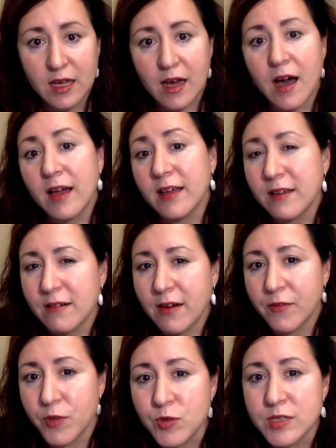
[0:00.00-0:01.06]
here are
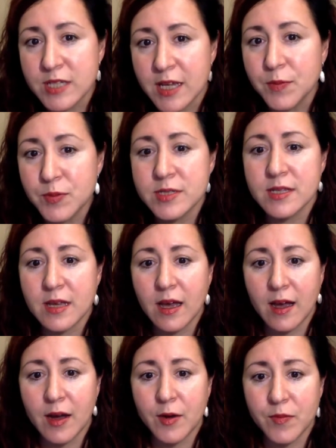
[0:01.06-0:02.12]
a few tips
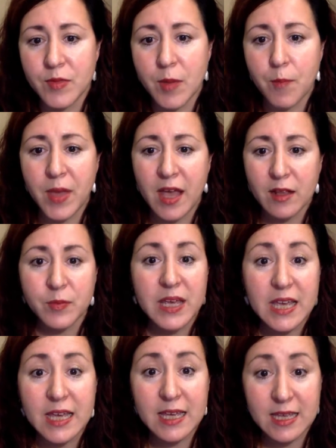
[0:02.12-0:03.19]
that may help
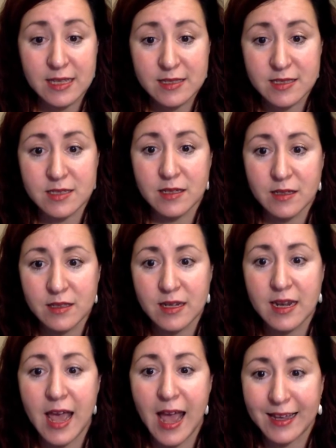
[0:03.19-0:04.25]
ease the
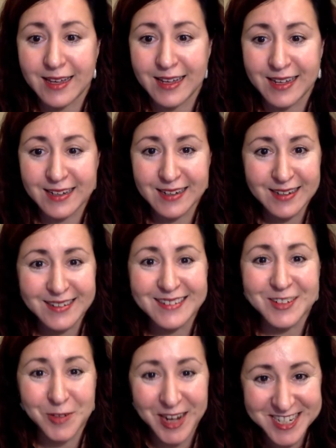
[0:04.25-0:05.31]
nagging
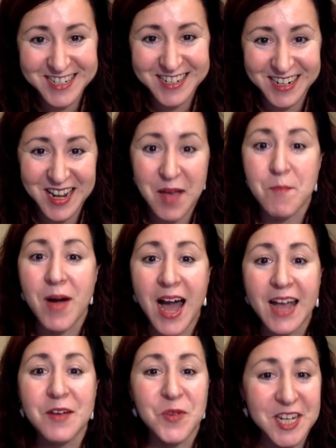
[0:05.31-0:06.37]
question, am
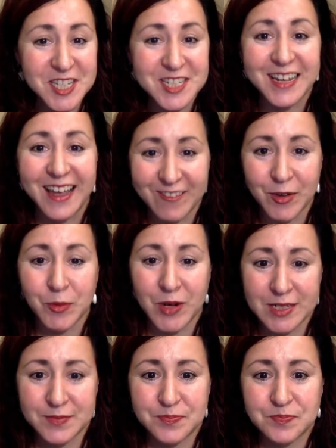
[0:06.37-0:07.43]
I reaching
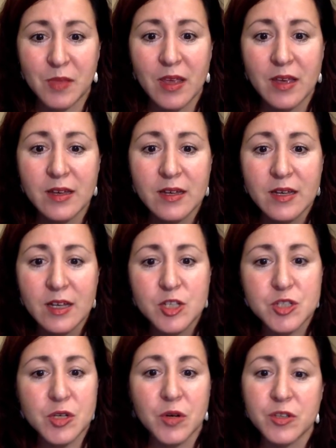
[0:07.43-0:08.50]
everyone?
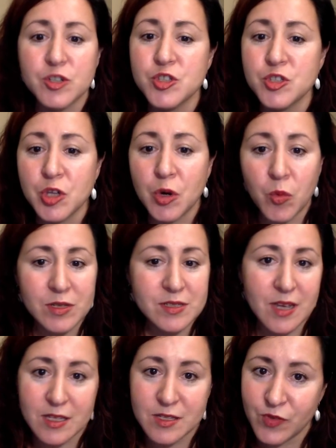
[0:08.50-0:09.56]
So there's no
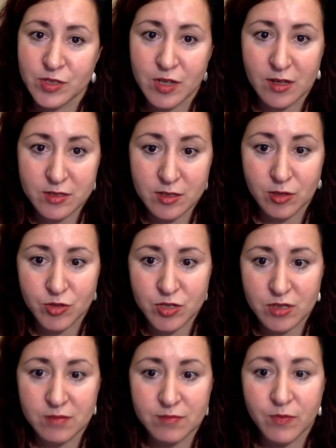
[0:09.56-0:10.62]
one-size-fits-all
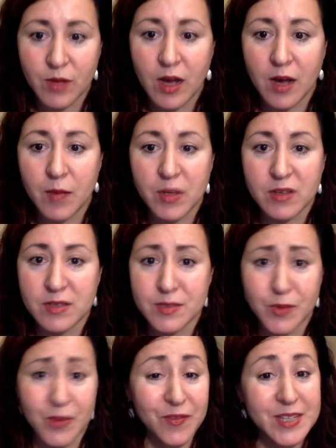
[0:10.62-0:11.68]
solution because
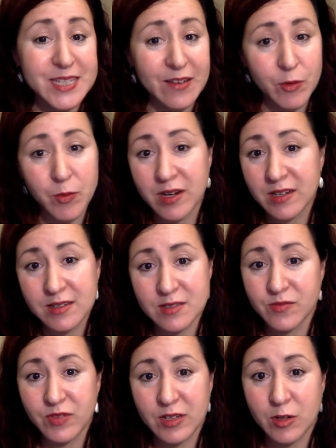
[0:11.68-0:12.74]
what fits everybody
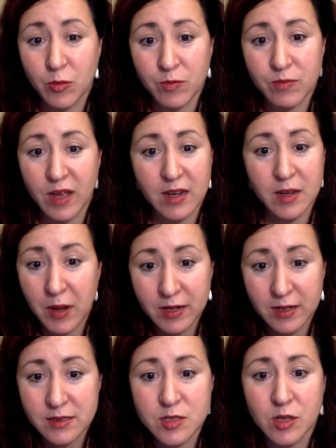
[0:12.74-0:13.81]
doesn't fit
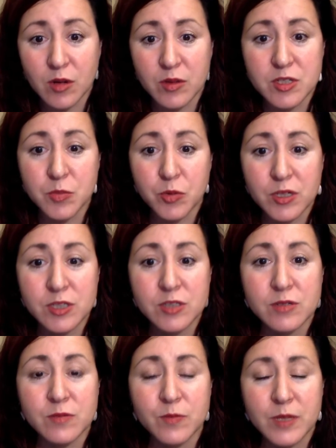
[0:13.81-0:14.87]
anybody. So it's
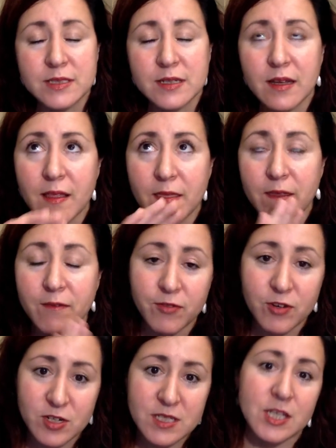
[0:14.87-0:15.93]
important but the
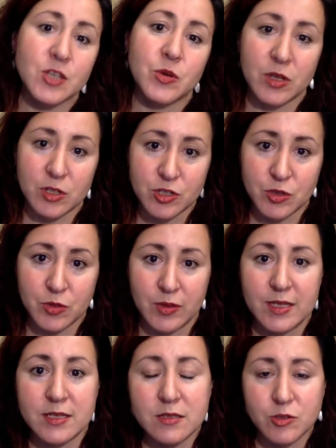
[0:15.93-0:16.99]
first thing you can do
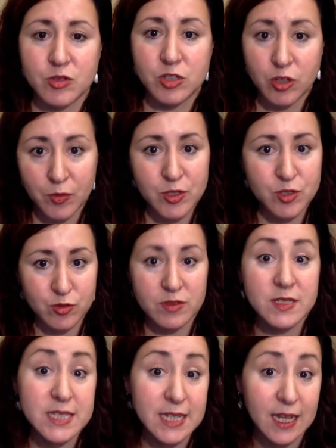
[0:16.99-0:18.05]
is to determine
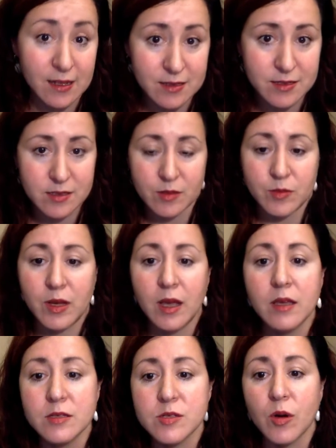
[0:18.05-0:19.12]
students' needs,
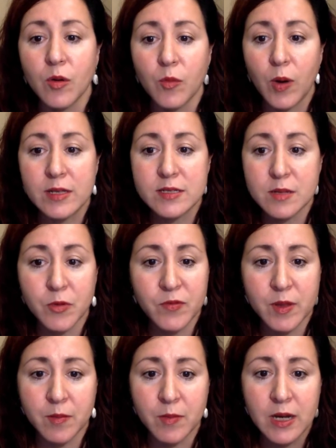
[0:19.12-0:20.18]
okay? So while some of
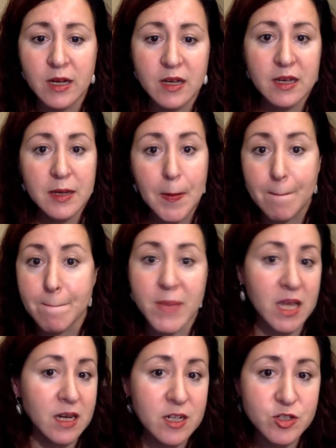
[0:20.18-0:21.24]
them
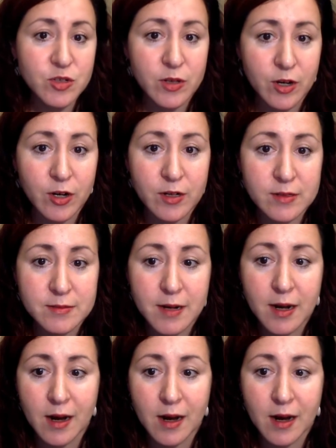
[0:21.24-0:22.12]
may need to learn